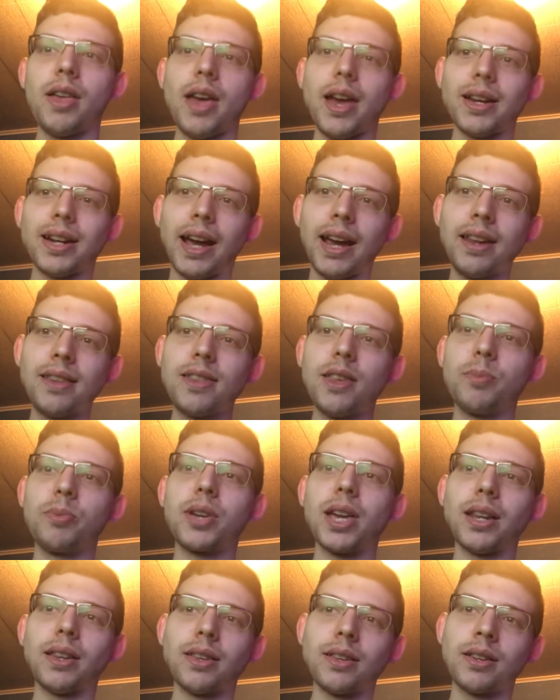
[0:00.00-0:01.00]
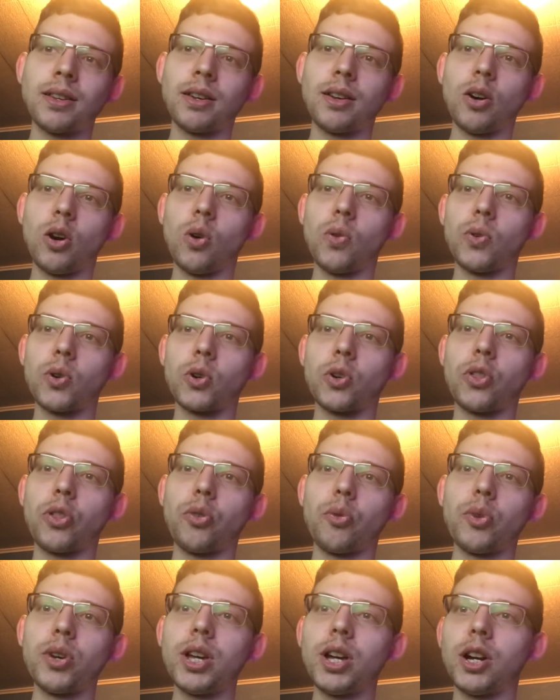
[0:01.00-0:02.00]
and I ended up getting over
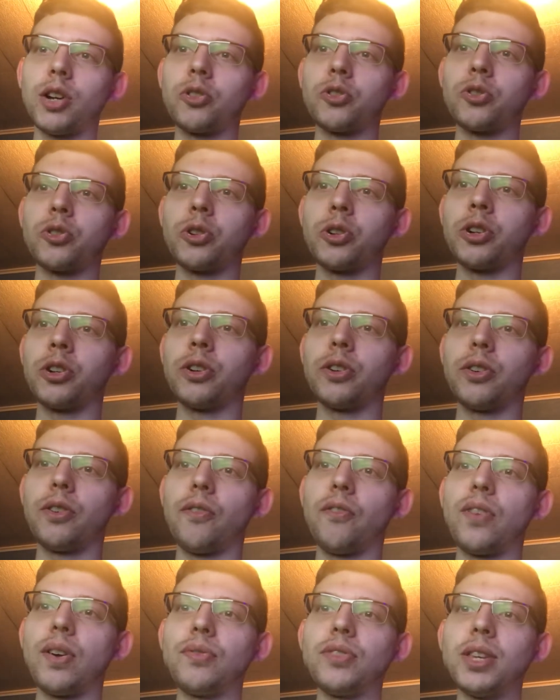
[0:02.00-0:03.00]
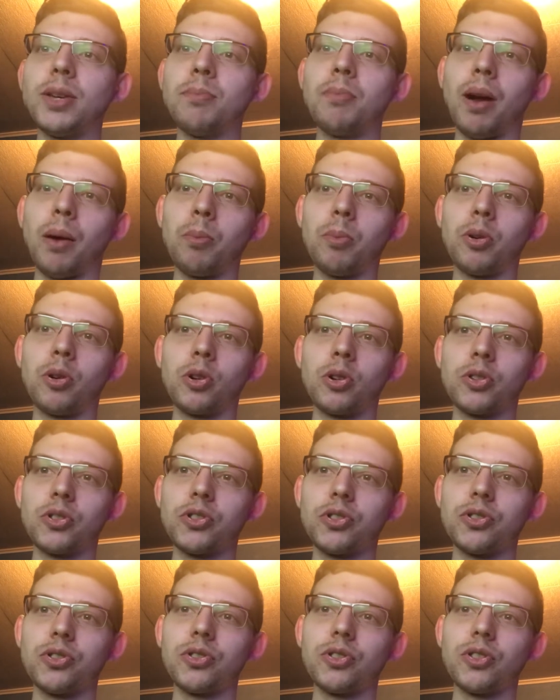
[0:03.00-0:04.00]
350
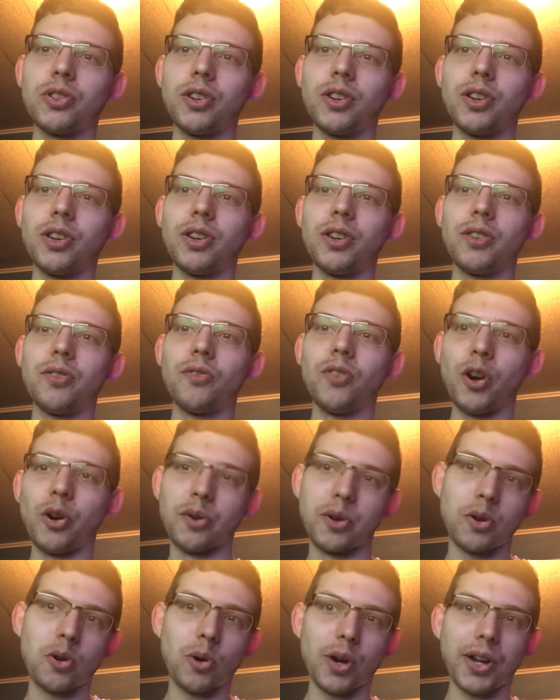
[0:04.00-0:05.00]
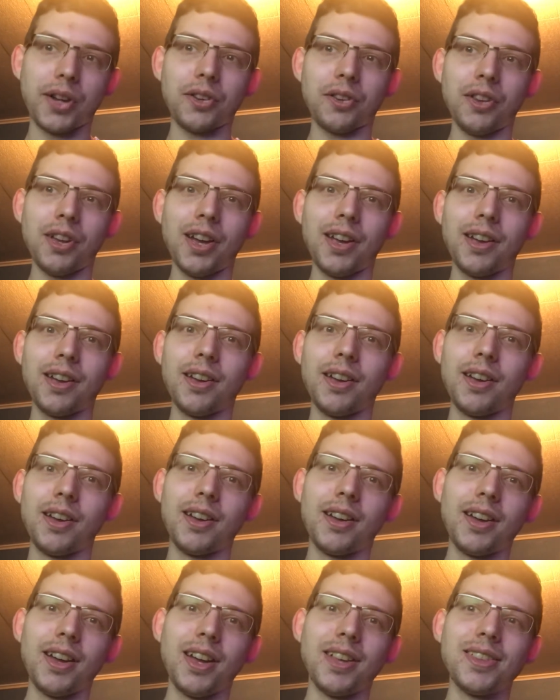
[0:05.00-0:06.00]
members very quickly
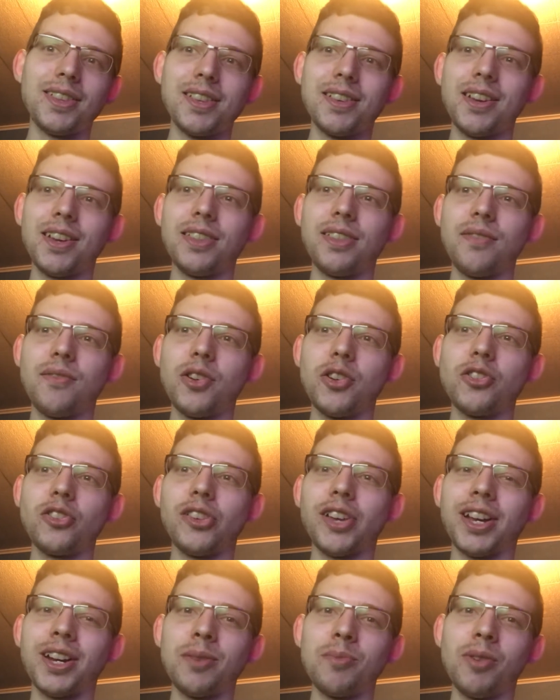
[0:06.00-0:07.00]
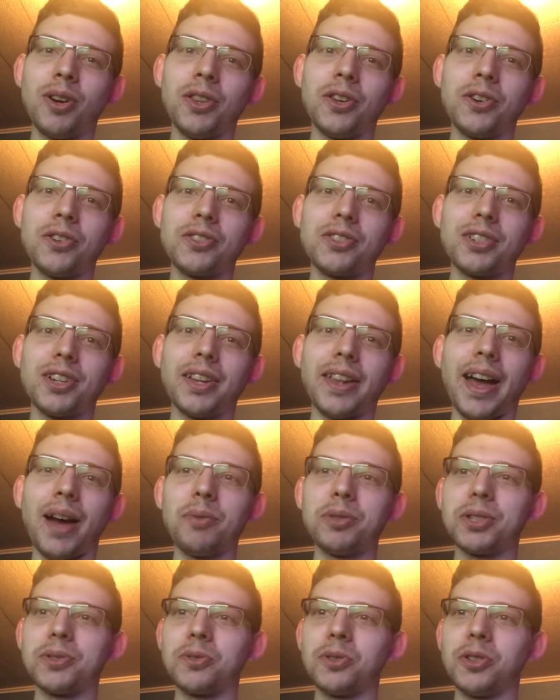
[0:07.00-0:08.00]
in the Vigilante Brothers, and
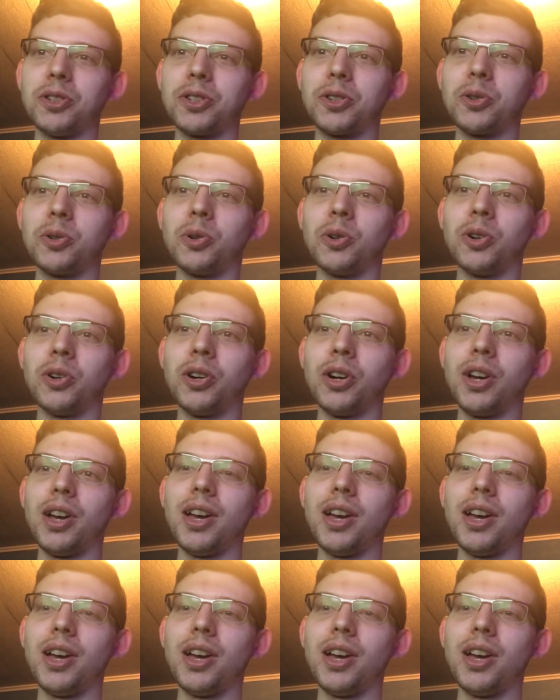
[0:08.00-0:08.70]
that was really cool.